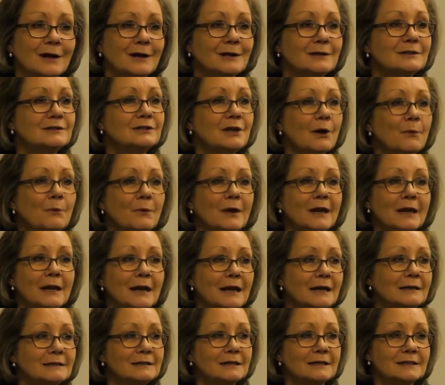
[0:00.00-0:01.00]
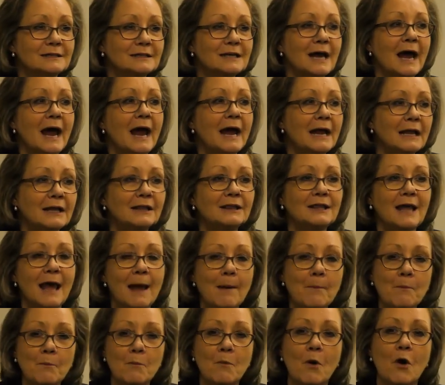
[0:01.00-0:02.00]
So we need to take
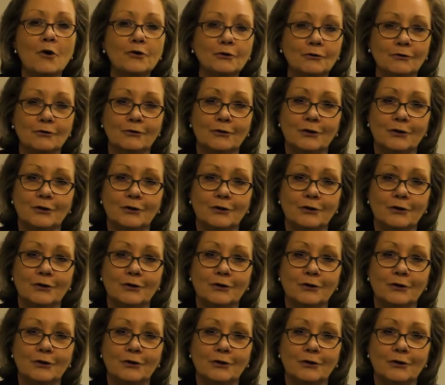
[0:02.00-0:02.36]
that model